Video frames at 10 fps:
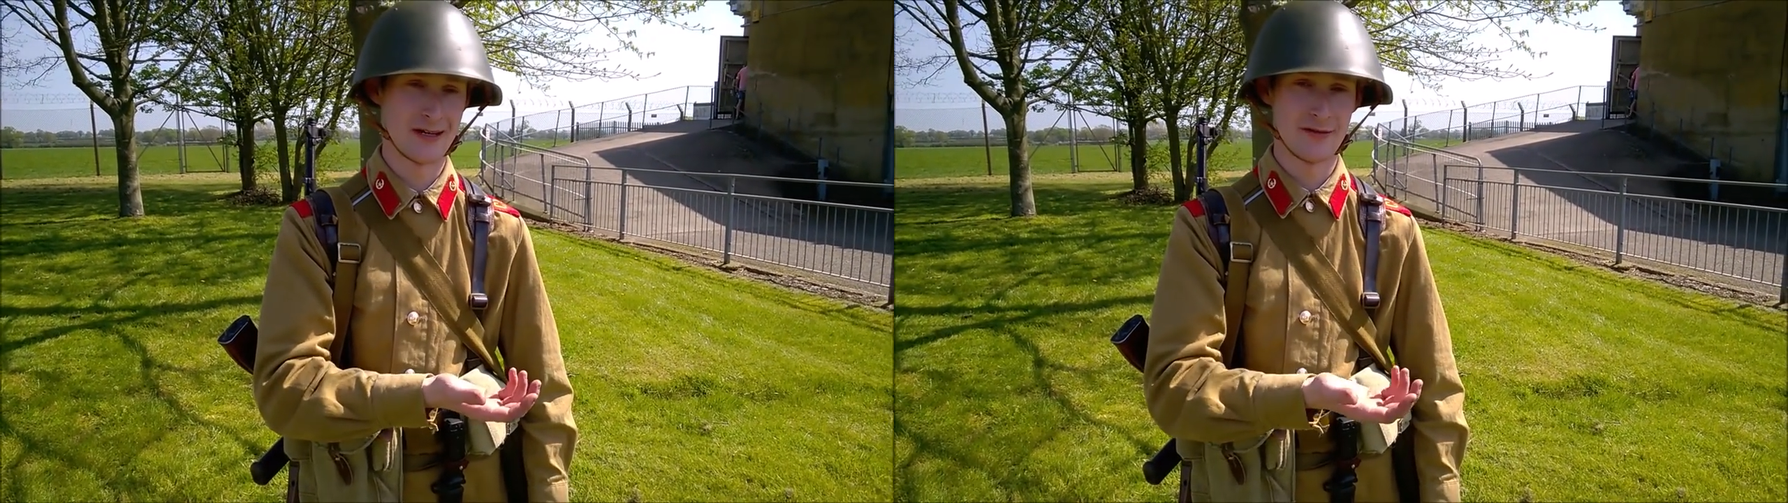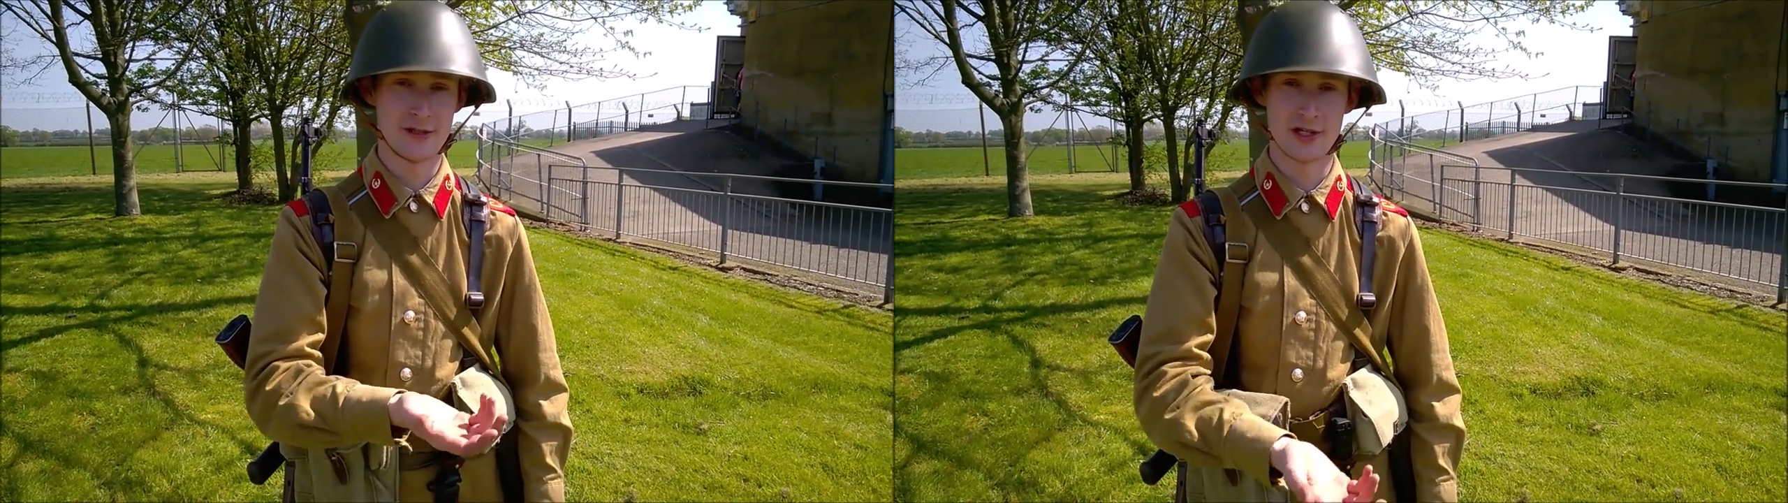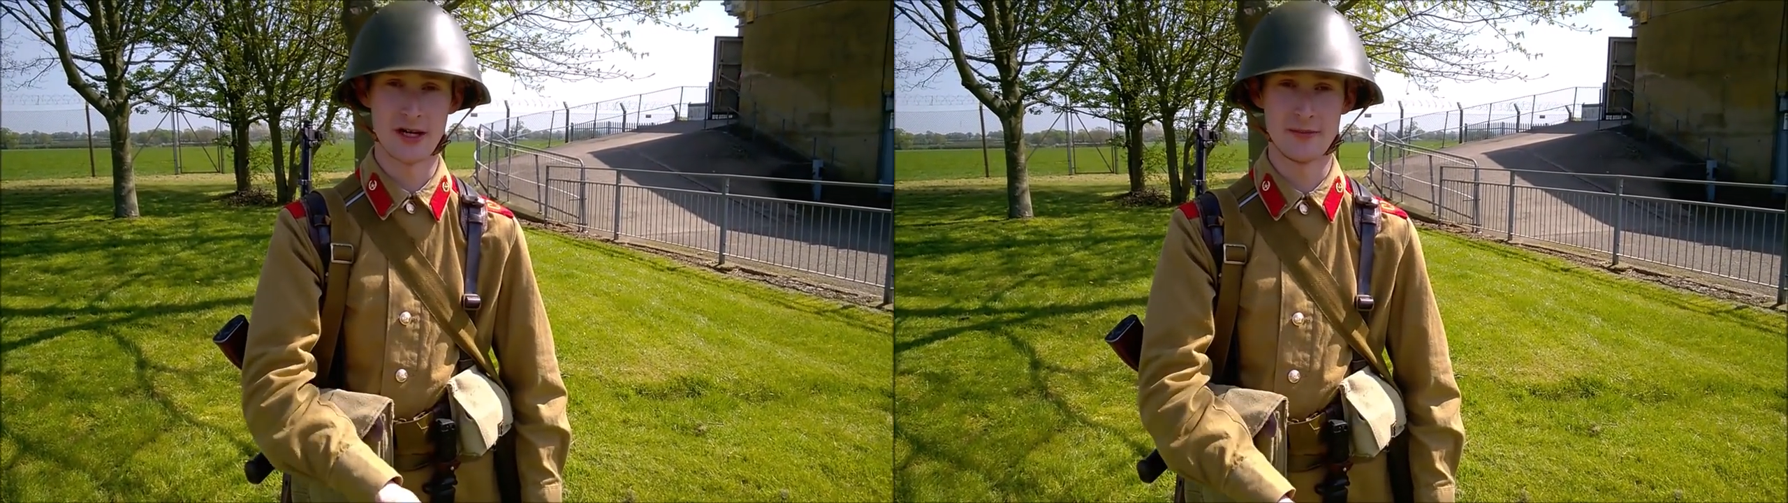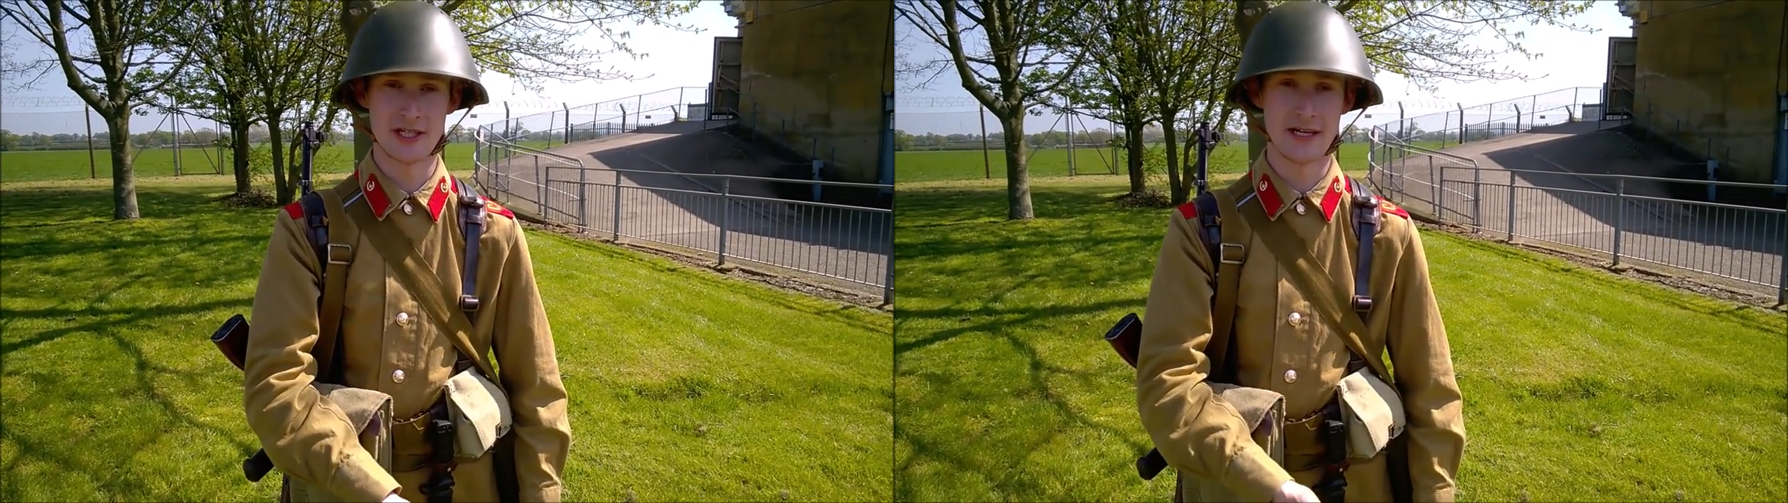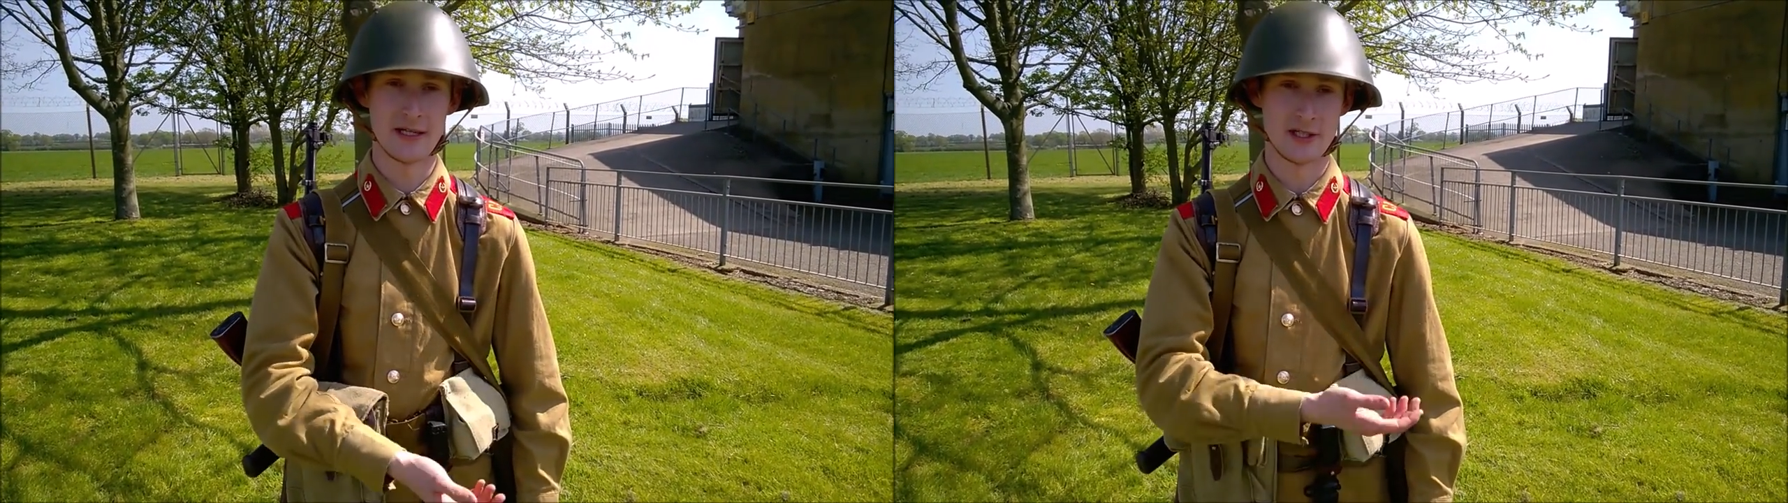the time
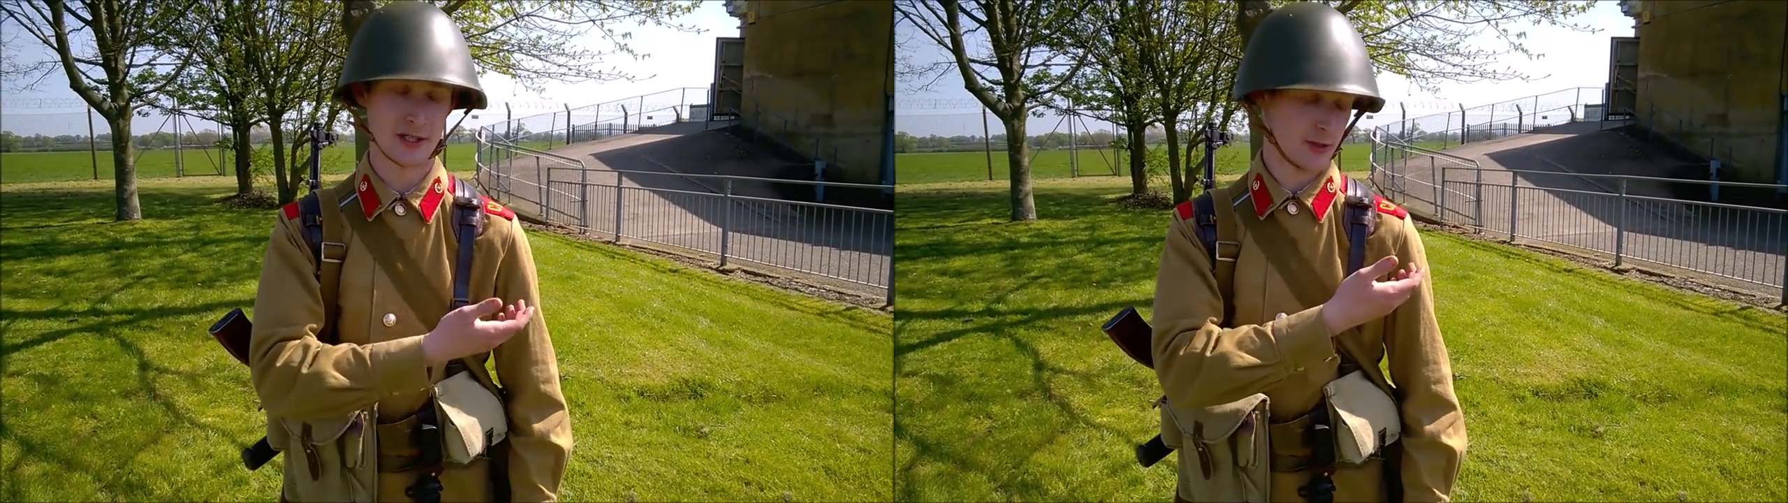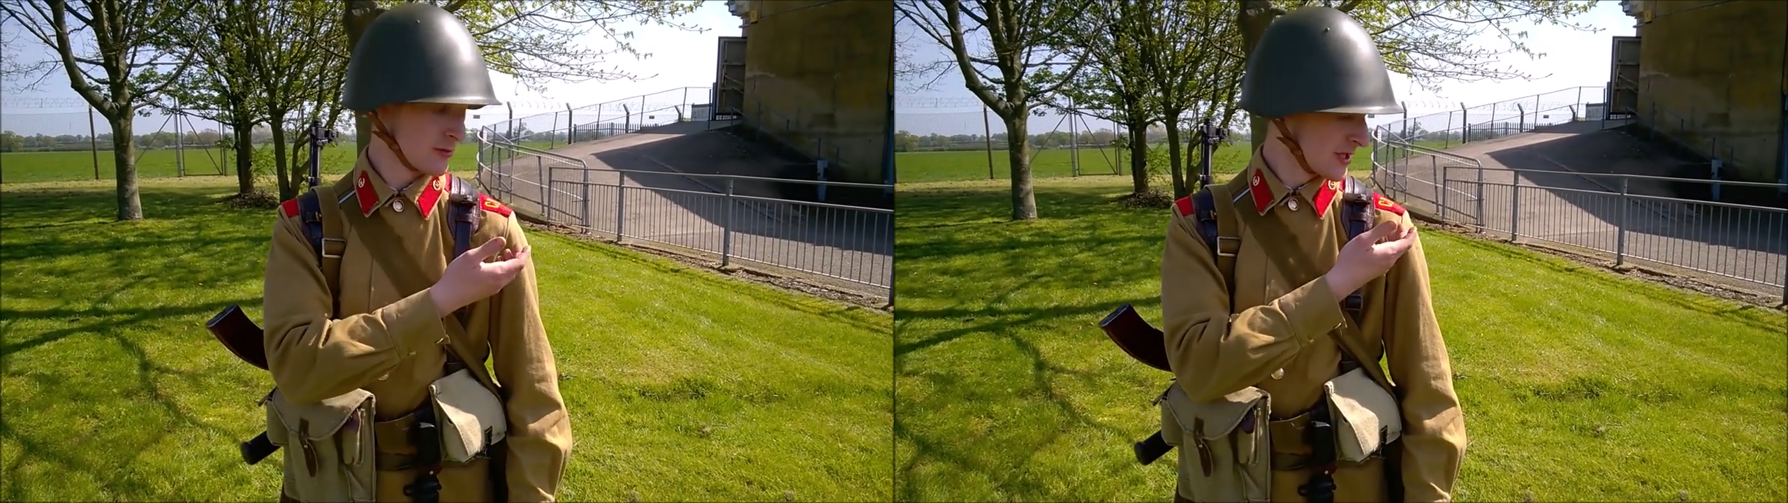taken to